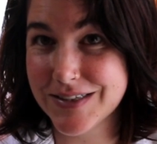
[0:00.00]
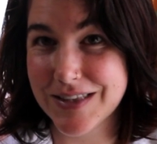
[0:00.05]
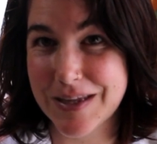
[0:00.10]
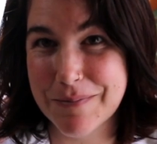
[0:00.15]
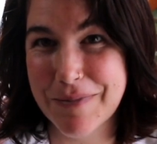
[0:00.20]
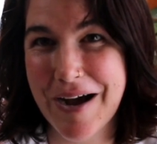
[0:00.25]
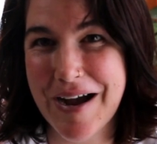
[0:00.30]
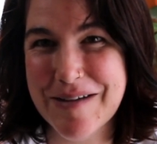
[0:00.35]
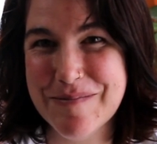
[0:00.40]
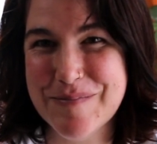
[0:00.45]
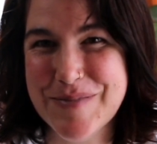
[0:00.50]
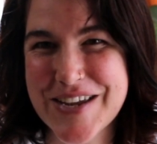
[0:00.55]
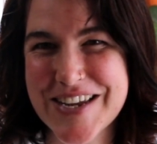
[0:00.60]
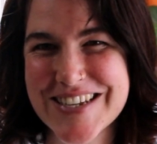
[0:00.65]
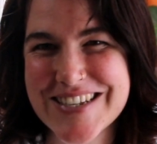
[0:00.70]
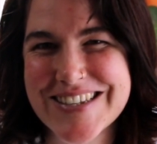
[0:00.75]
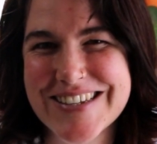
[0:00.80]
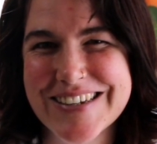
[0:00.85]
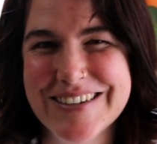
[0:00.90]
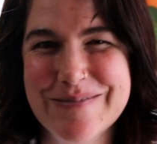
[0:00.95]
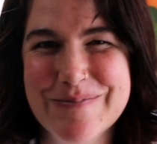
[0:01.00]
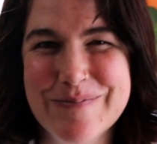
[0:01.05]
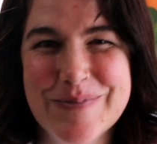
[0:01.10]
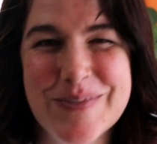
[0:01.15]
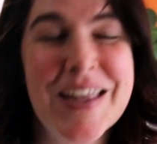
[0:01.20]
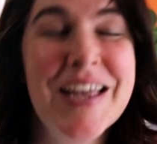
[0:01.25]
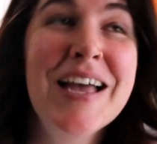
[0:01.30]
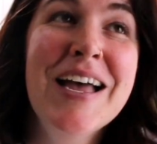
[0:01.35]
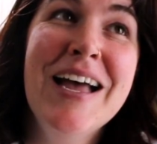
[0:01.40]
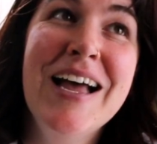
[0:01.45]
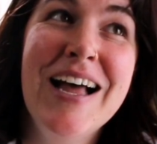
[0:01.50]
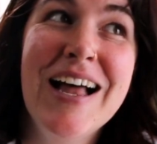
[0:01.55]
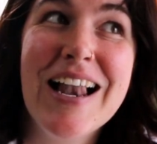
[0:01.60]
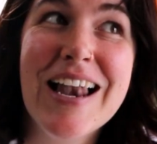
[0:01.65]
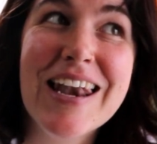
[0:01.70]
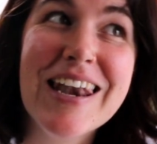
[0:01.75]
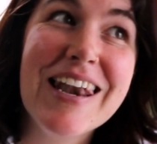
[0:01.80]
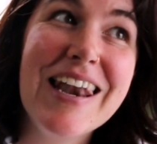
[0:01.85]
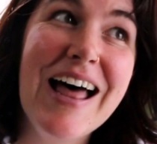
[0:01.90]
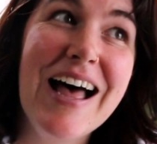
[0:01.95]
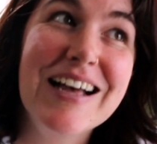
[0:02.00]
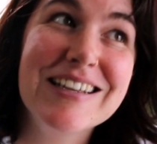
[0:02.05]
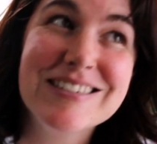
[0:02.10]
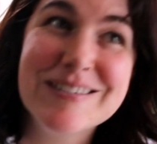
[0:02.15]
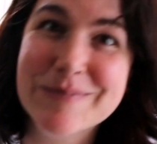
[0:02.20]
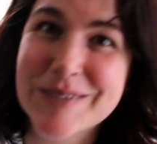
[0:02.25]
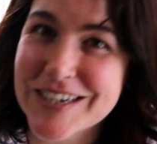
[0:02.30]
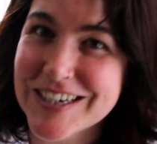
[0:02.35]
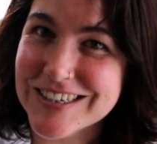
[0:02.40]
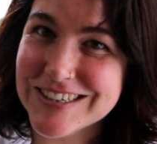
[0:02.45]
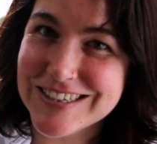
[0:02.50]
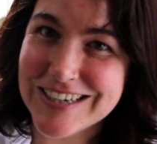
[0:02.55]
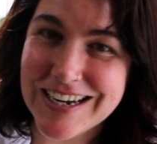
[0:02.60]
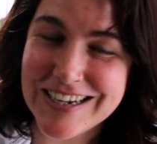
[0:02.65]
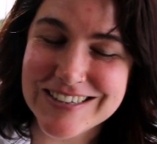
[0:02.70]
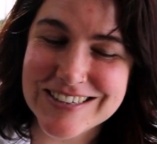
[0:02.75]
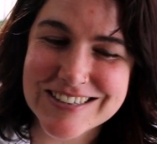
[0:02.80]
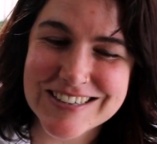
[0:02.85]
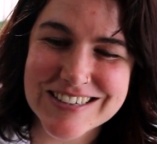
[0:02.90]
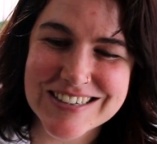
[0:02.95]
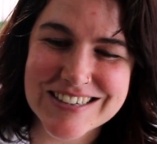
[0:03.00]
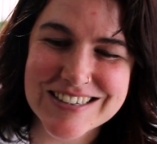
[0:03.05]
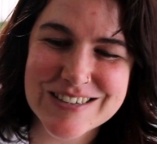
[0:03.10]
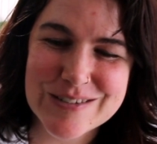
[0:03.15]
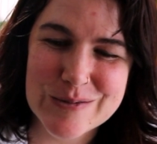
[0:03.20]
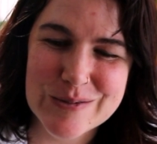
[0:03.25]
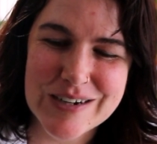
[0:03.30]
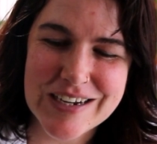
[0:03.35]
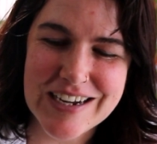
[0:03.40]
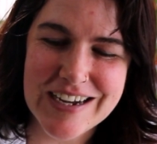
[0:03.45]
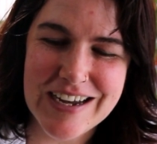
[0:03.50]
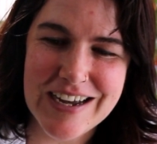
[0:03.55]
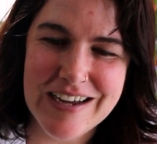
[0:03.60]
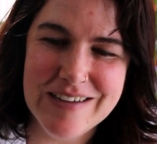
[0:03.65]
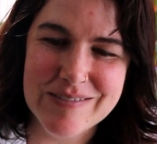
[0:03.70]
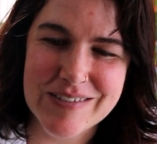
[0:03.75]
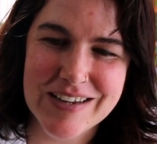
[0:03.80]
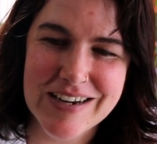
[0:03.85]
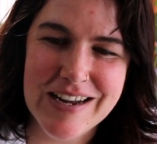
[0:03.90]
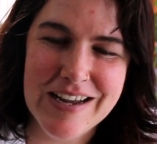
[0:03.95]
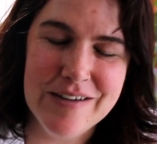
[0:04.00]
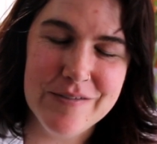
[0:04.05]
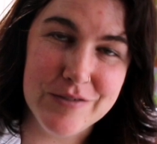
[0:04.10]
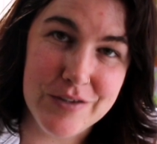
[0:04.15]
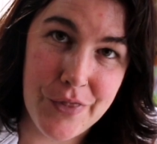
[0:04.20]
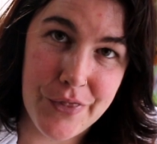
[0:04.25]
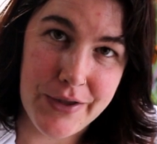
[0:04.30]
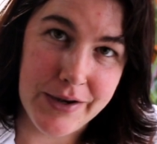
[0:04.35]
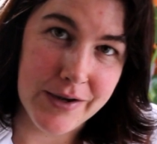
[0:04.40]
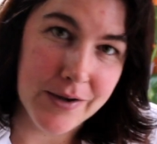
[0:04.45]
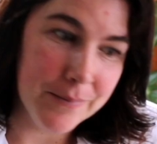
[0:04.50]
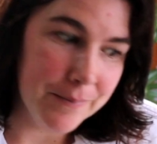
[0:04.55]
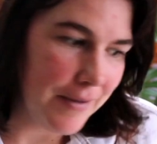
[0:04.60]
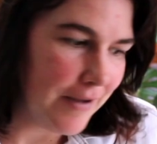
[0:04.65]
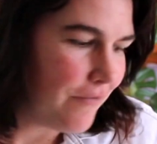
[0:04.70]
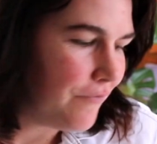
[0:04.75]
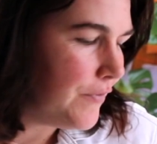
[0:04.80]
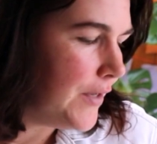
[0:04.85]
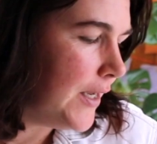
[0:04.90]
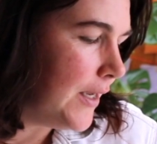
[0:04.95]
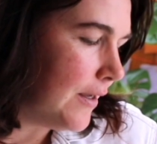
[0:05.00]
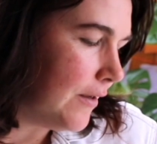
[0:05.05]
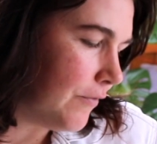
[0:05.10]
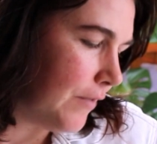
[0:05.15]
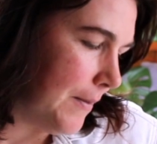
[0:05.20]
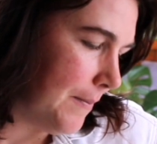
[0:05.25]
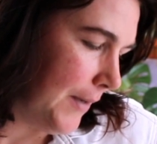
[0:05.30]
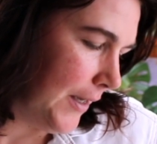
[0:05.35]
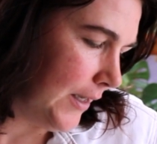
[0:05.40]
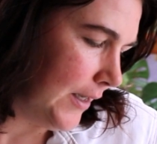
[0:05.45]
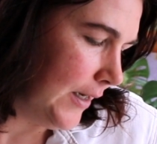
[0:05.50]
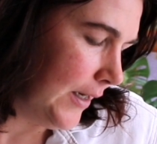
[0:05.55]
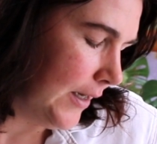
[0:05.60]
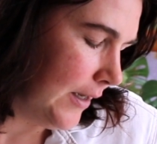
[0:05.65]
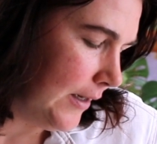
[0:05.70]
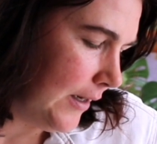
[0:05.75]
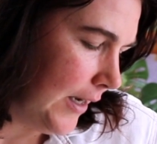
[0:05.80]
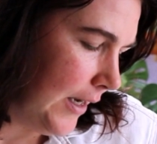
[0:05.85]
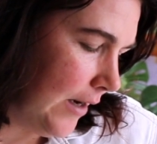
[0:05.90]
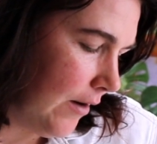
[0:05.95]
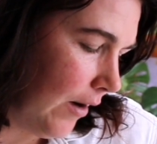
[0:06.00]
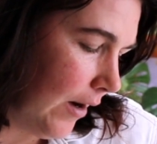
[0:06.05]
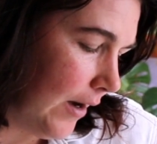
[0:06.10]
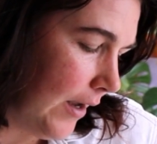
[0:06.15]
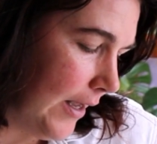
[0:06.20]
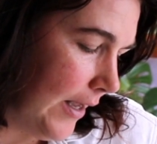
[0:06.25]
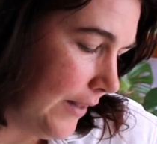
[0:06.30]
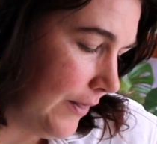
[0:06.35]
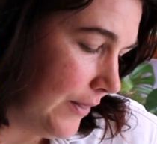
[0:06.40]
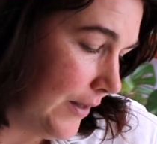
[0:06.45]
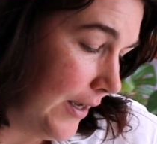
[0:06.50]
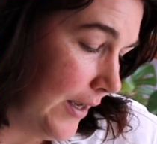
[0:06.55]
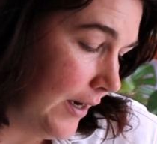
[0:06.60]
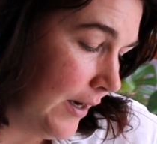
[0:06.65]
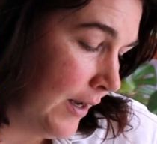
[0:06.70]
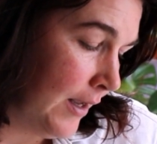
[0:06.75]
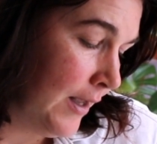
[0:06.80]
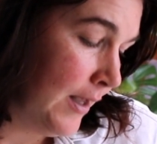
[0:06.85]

There might be some last minute changes where I'm going to have to think on my feet if I make any kind of error, and that